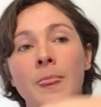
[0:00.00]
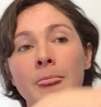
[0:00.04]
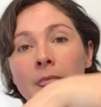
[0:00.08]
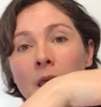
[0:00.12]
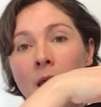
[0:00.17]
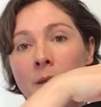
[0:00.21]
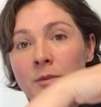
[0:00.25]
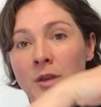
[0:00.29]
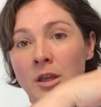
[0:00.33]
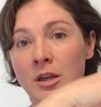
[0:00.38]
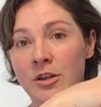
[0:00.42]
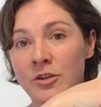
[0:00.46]

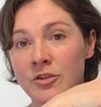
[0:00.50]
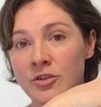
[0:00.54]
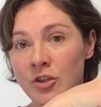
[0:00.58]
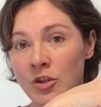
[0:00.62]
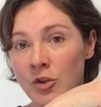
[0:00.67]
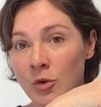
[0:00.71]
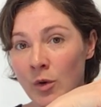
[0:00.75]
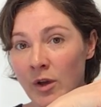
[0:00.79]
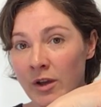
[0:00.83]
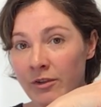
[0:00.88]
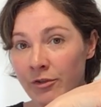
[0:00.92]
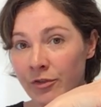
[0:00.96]
I'm going to
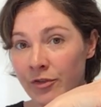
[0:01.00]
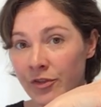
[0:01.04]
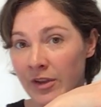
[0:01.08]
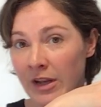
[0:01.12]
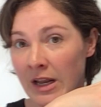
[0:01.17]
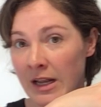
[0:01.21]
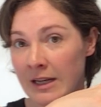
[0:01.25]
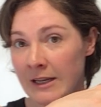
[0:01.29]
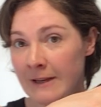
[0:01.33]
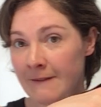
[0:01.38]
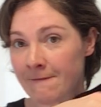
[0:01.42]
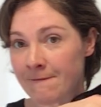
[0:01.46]
do a
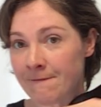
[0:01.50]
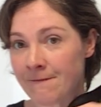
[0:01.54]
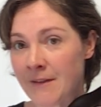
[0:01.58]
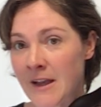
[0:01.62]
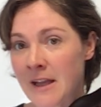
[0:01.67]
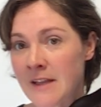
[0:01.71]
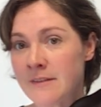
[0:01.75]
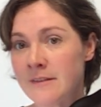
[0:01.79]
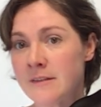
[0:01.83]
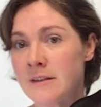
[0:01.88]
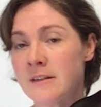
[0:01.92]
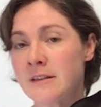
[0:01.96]
slightly
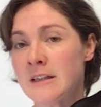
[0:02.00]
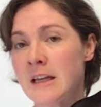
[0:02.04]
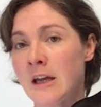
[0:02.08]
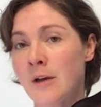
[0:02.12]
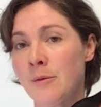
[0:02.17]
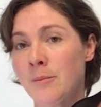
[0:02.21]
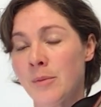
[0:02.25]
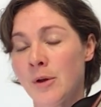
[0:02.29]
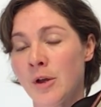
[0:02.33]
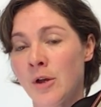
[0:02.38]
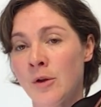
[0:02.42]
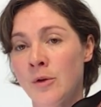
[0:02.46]
faster
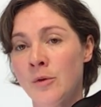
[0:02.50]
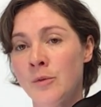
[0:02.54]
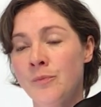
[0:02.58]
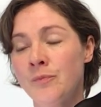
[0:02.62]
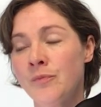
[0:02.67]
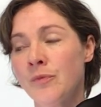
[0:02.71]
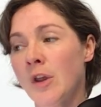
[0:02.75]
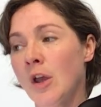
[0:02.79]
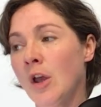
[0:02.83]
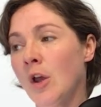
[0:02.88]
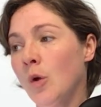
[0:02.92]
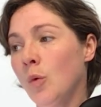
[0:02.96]
down bow
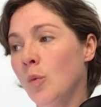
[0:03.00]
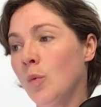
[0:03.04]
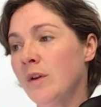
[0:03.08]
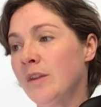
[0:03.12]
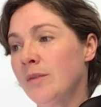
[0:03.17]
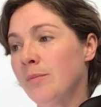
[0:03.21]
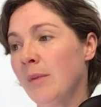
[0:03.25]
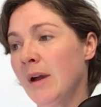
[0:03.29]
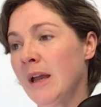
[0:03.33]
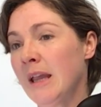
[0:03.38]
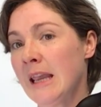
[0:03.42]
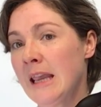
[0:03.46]

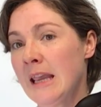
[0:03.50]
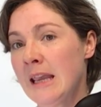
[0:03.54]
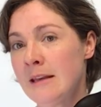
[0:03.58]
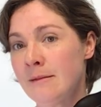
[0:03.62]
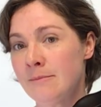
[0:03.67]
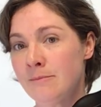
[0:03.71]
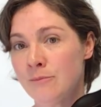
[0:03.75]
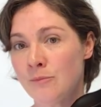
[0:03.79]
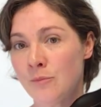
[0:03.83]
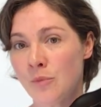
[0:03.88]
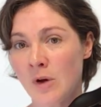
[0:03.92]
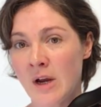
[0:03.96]
with my
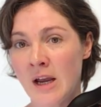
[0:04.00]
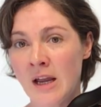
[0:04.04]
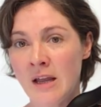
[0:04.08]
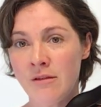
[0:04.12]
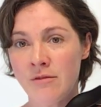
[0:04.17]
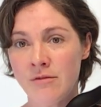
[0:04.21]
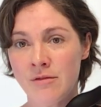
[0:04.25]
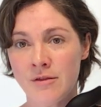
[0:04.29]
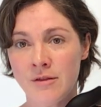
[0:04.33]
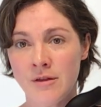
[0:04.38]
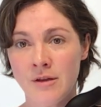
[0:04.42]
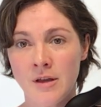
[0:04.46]
in
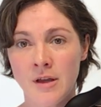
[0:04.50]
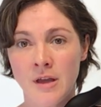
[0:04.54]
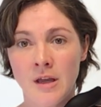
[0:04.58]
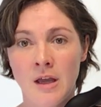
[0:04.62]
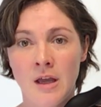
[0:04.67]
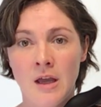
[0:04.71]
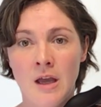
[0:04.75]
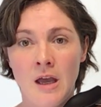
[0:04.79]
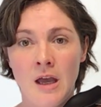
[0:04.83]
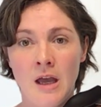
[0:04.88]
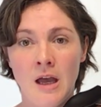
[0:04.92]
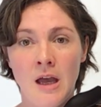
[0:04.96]
breath.
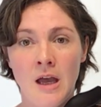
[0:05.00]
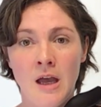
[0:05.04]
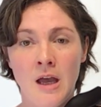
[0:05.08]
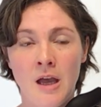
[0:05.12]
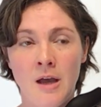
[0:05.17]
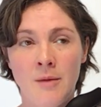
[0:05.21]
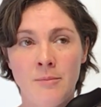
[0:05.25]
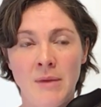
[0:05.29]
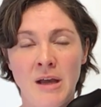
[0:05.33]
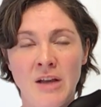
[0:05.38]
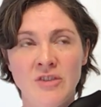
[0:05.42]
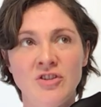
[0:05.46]

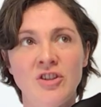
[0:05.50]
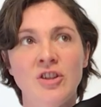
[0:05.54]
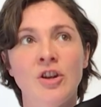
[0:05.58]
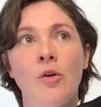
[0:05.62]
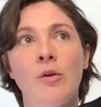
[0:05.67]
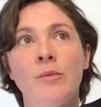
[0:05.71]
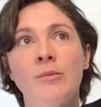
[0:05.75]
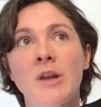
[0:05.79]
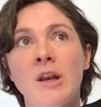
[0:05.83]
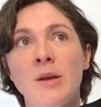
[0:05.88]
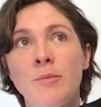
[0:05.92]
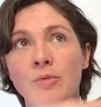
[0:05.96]
As you know,
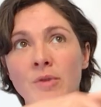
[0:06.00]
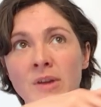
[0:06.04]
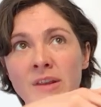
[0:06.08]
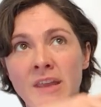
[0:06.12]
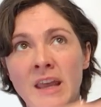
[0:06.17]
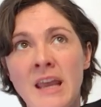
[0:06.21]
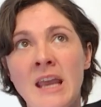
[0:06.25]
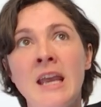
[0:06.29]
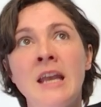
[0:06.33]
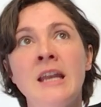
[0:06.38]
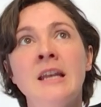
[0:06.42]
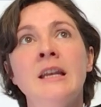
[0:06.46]
I'm going to breathe
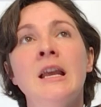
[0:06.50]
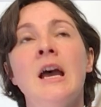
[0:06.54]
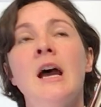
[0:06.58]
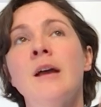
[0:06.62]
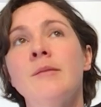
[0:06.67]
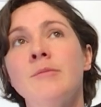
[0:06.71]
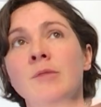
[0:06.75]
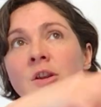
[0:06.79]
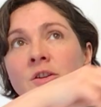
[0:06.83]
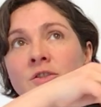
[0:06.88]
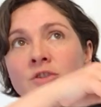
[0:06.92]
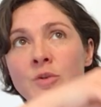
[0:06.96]
in,
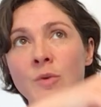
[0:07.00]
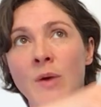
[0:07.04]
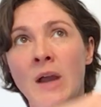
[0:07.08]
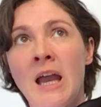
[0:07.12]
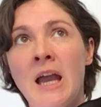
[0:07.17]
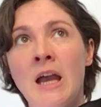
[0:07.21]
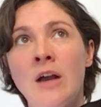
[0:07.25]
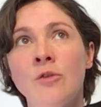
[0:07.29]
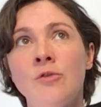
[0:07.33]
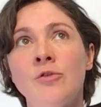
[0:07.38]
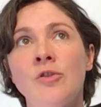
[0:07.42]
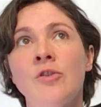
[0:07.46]
I'm going to do
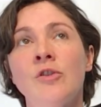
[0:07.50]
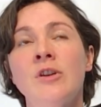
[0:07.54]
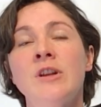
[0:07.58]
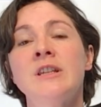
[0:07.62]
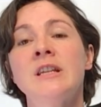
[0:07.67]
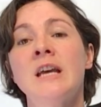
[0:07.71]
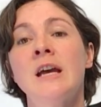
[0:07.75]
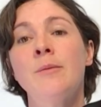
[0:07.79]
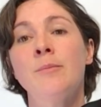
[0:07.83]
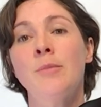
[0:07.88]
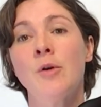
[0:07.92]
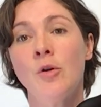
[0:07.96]
out on a
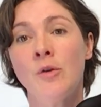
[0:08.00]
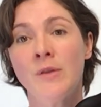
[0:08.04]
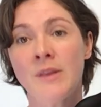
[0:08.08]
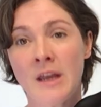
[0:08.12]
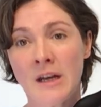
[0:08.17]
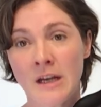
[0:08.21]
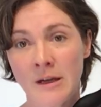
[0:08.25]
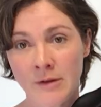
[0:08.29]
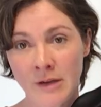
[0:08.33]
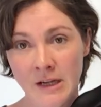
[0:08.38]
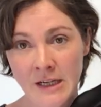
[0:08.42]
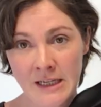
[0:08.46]
down bow, and
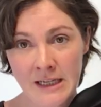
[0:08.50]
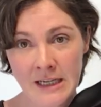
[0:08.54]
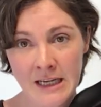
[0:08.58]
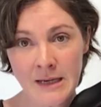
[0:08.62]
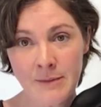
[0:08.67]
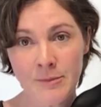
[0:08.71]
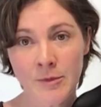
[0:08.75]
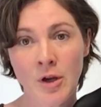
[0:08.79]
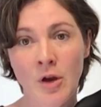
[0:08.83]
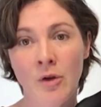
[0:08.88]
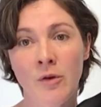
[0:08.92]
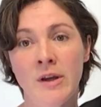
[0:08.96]
then I'm going to
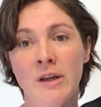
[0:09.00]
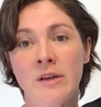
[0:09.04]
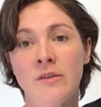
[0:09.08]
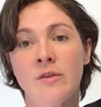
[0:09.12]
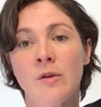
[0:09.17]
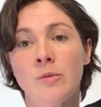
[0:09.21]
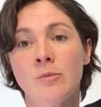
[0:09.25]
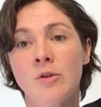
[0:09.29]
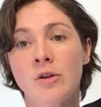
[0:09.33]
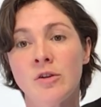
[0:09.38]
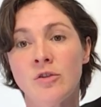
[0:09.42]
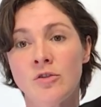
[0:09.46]
keep going.
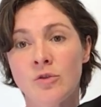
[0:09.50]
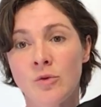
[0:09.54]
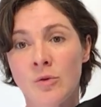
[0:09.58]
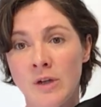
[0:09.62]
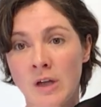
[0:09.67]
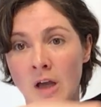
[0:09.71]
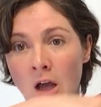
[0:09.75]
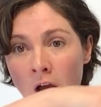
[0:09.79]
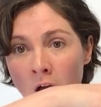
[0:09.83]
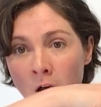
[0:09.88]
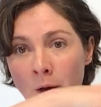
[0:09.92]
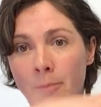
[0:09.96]
So I'm going to do
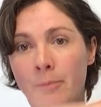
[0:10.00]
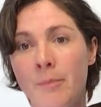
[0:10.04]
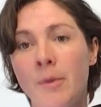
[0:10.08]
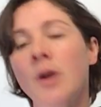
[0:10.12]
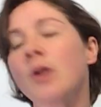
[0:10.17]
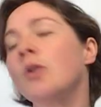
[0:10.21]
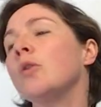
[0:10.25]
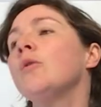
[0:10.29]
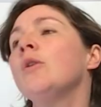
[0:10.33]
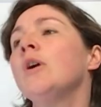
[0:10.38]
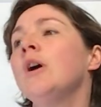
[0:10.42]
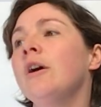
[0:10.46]
an up
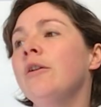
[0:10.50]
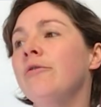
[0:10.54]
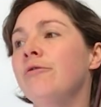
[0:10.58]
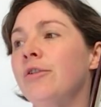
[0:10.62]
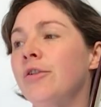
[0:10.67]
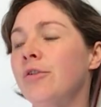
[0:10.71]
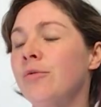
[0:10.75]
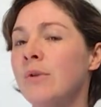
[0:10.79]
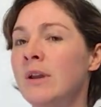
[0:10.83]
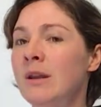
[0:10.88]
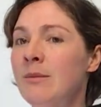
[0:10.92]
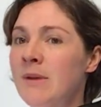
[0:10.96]
bow for
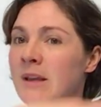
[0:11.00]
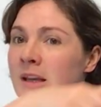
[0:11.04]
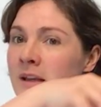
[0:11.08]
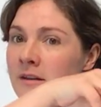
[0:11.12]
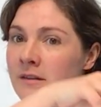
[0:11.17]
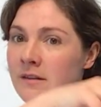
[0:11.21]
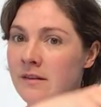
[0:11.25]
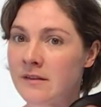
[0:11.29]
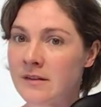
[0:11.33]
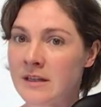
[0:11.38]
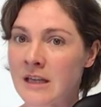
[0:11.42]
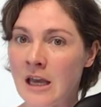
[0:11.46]
3
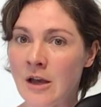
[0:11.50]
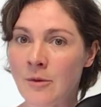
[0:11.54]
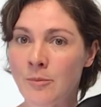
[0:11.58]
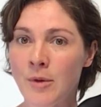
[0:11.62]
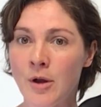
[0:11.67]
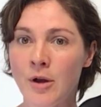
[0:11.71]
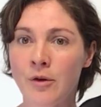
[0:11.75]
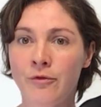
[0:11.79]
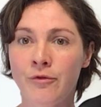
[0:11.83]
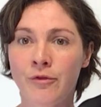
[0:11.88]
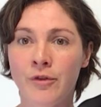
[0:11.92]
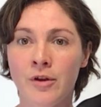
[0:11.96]
beats, down
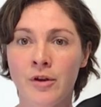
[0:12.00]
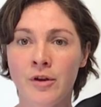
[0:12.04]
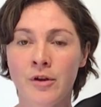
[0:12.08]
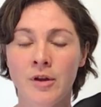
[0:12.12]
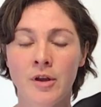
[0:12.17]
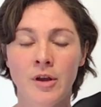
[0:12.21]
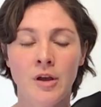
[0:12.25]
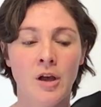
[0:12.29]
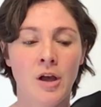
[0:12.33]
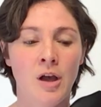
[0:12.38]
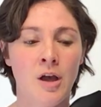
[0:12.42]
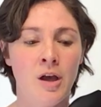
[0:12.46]
bow for
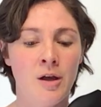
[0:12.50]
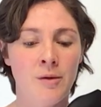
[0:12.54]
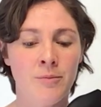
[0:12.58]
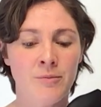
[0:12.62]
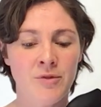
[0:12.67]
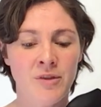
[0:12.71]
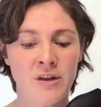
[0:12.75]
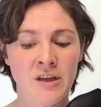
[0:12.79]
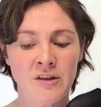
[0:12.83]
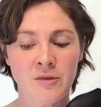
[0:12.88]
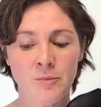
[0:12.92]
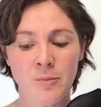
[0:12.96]

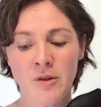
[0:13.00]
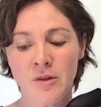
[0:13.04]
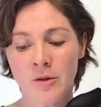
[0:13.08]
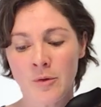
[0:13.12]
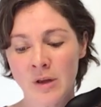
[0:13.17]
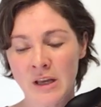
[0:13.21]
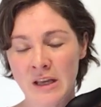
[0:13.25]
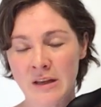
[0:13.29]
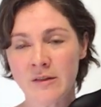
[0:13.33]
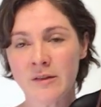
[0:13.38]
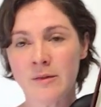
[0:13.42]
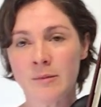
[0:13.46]
things, but
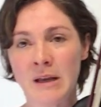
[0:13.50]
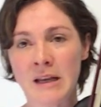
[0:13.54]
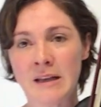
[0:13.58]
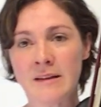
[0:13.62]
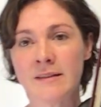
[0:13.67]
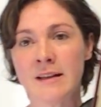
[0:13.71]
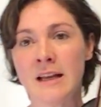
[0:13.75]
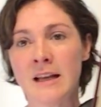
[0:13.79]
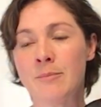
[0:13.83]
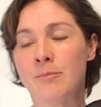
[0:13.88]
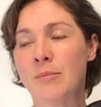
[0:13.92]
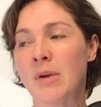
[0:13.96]

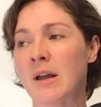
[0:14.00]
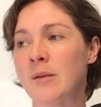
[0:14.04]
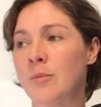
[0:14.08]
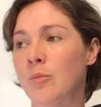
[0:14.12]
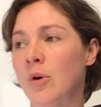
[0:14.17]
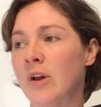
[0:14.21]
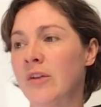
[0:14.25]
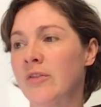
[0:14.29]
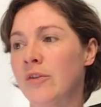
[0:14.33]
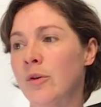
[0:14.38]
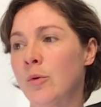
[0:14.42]
it's led by breath.